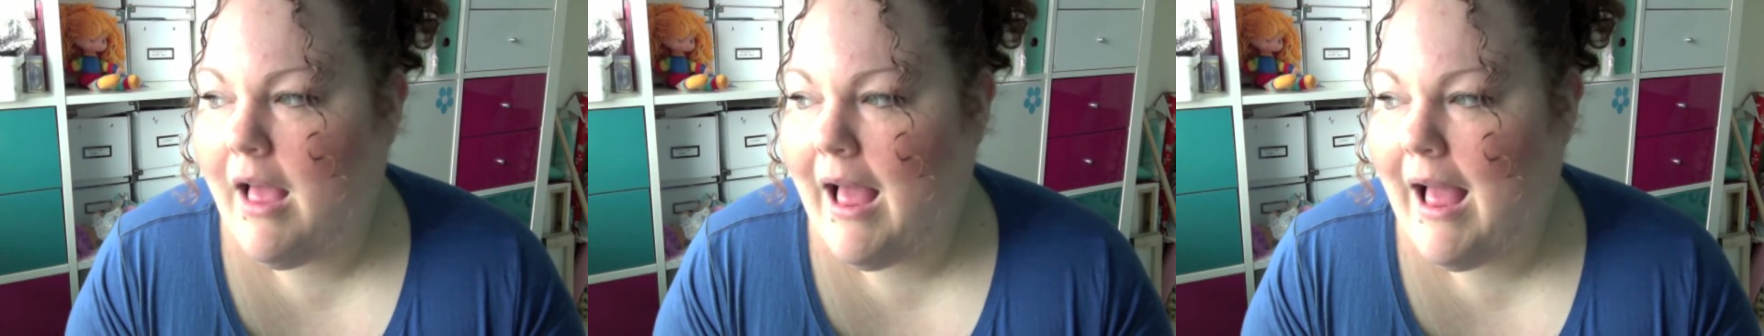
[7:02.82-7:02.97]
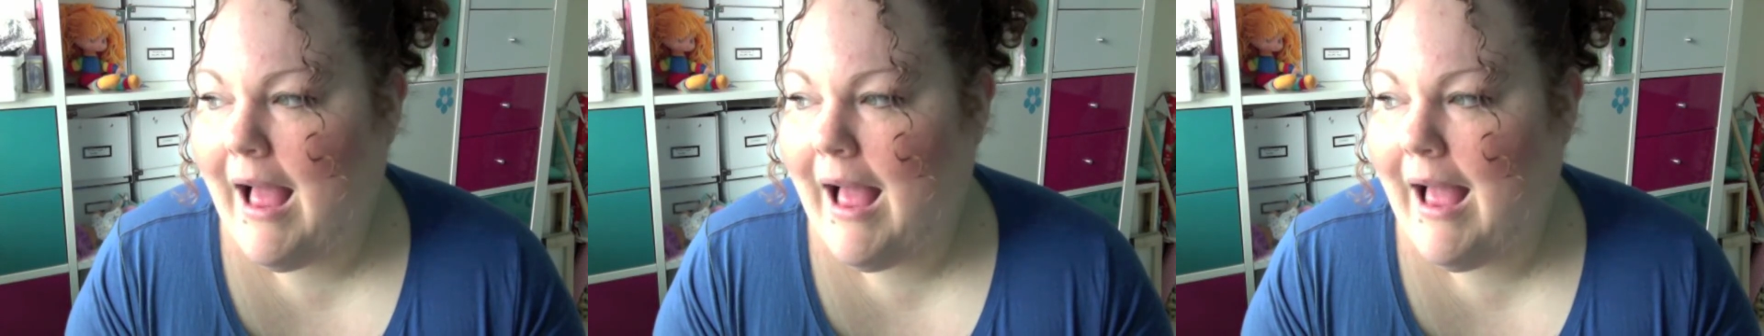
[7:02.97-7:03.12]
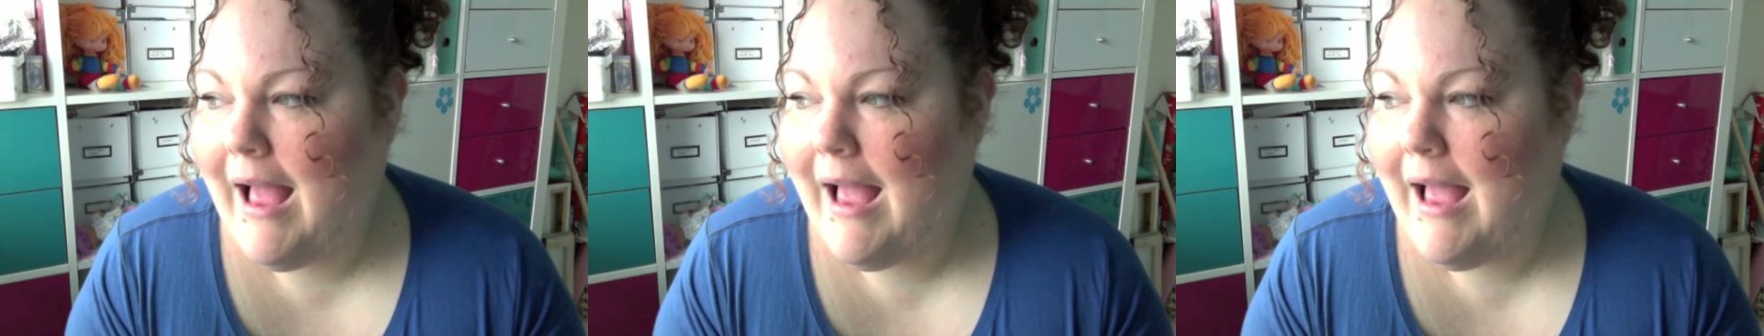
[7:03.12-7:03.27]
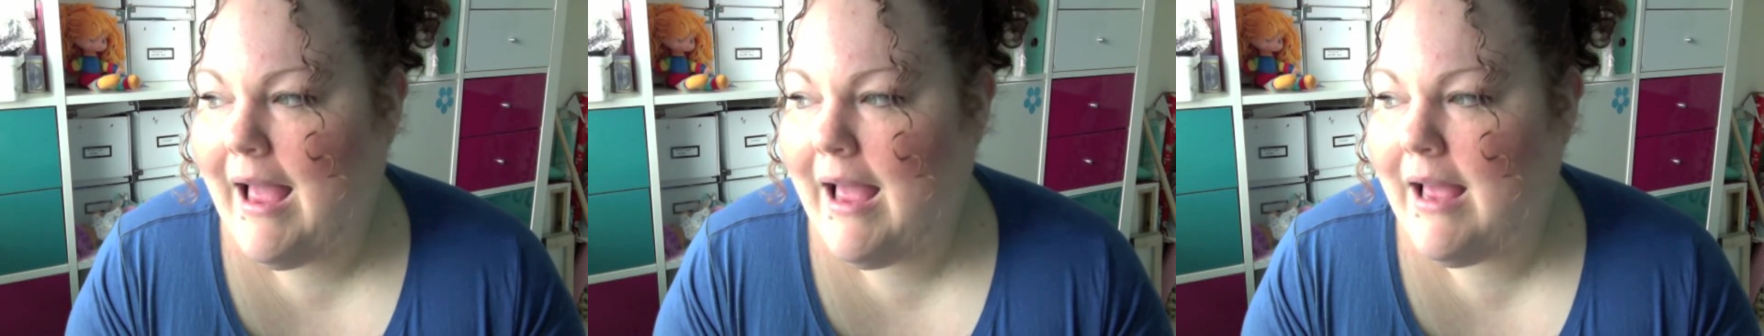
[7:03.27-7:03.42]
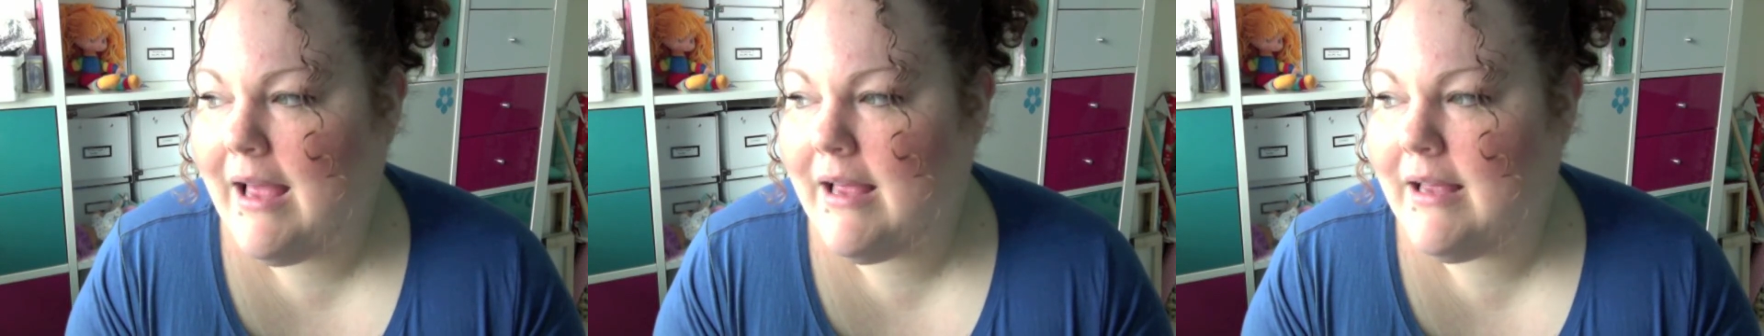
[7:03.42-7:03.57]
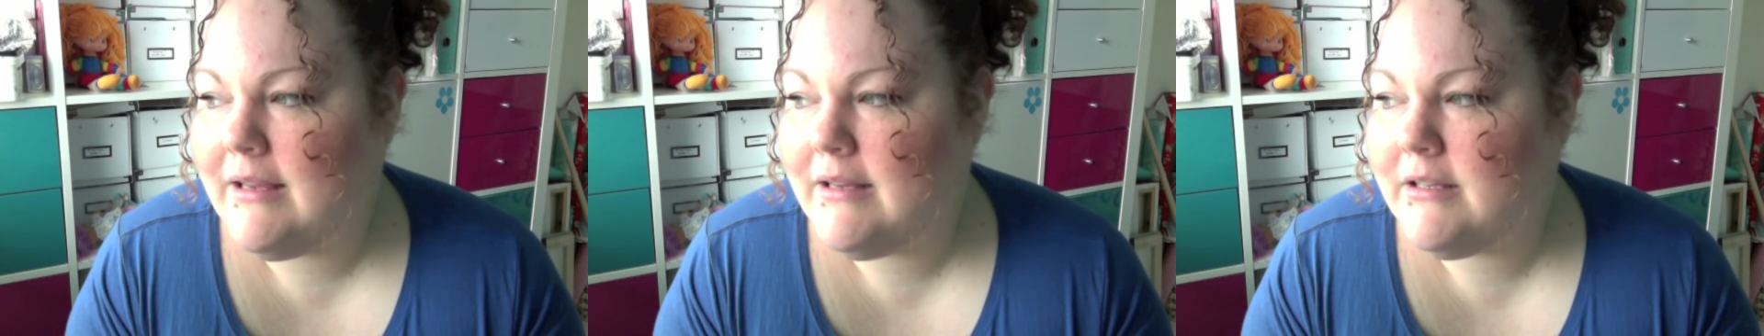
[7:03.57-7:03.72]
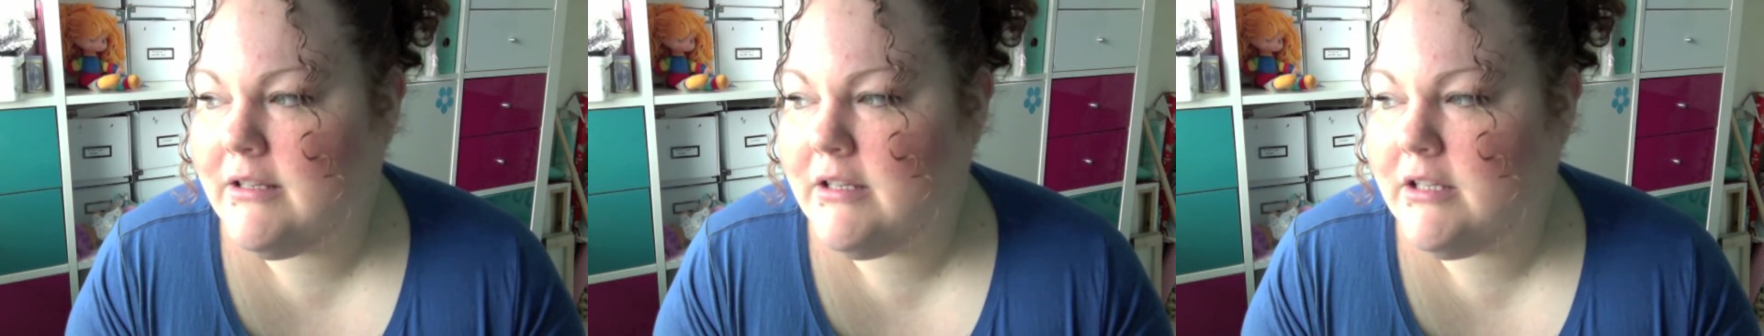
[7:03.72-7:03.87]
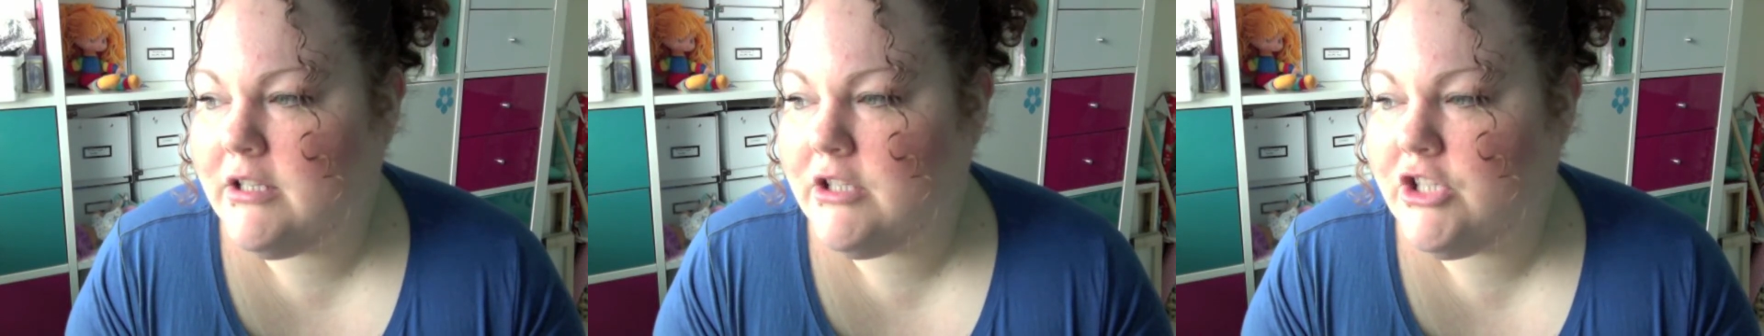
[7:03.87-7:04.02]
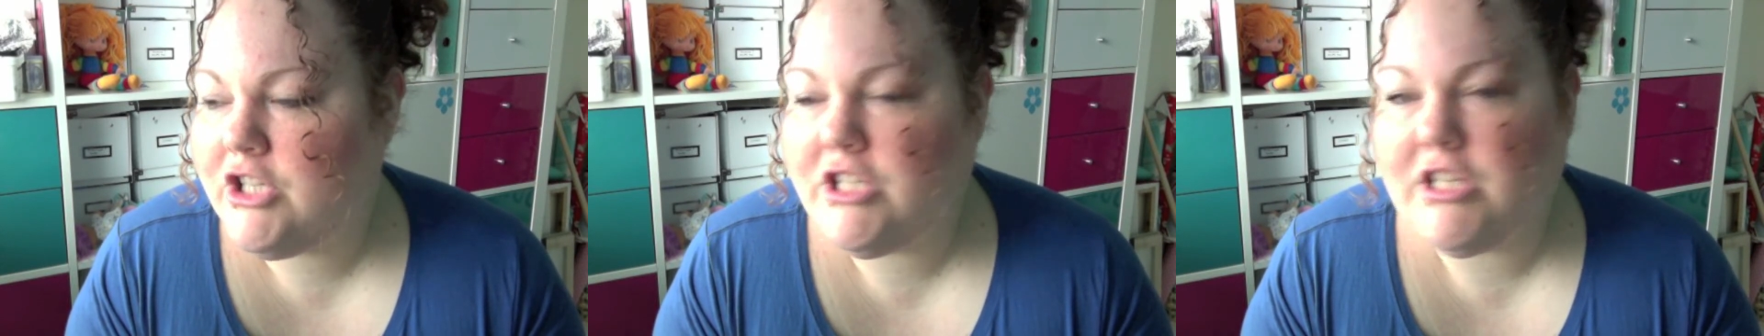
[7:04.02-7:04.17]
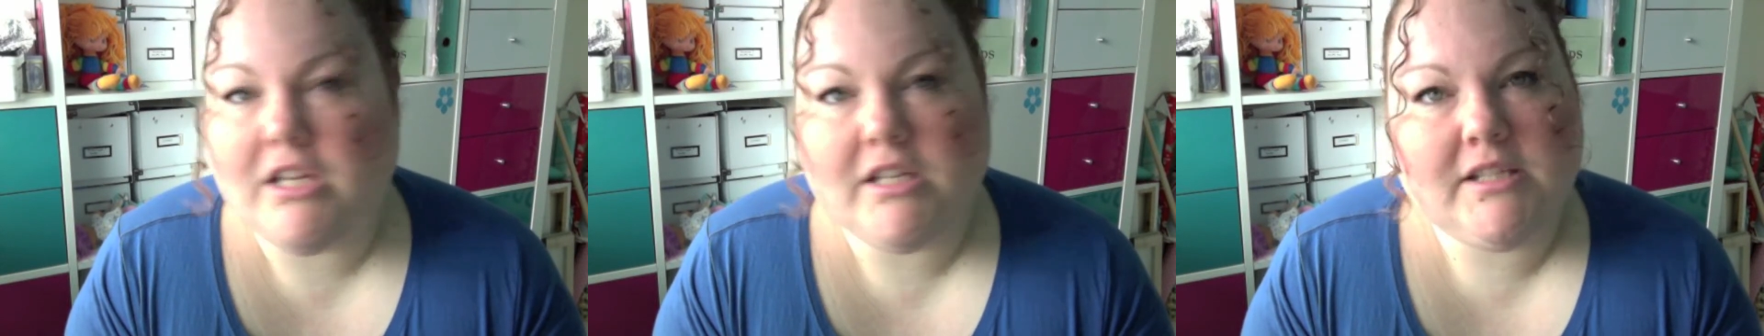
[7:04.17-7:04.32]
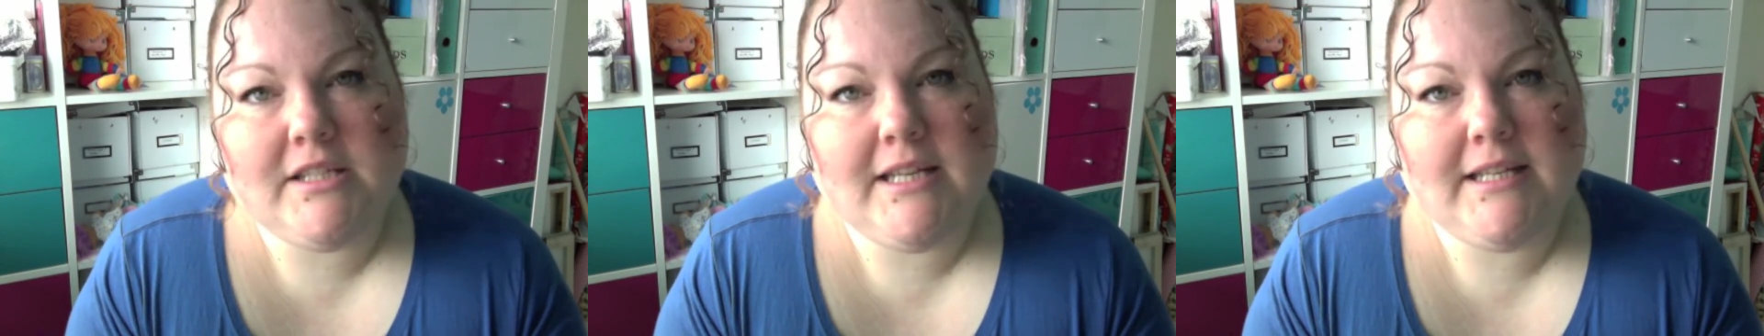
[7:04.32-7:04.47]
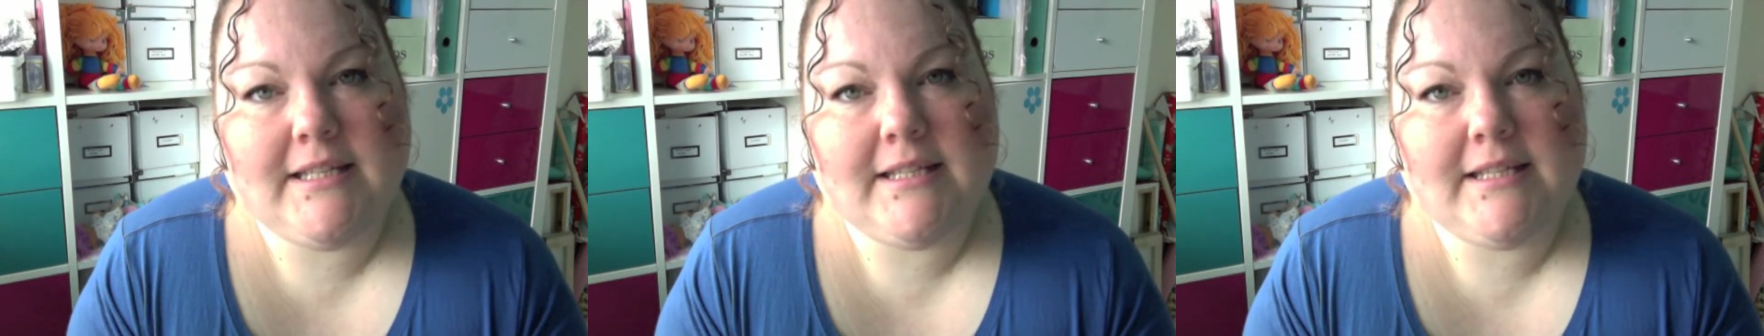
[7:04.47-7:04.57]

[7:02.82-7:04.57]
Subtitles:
And she does need